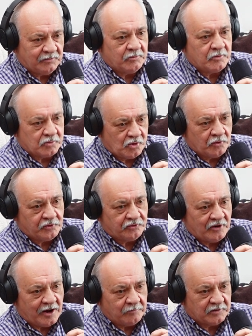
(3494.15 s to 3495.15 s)
So we were going to
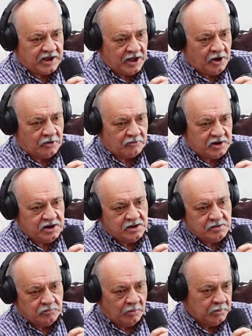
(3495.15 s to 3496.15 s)
drop in Calgary,
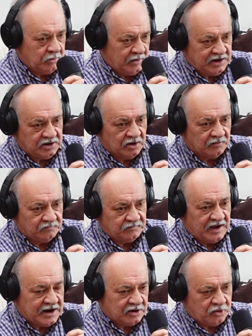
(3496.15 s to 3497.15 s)
but we went down
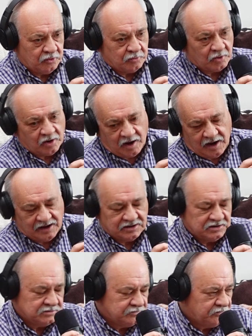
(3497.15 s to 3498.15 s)
Vancouver
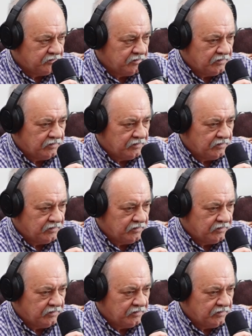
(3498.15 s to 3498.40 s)
Island,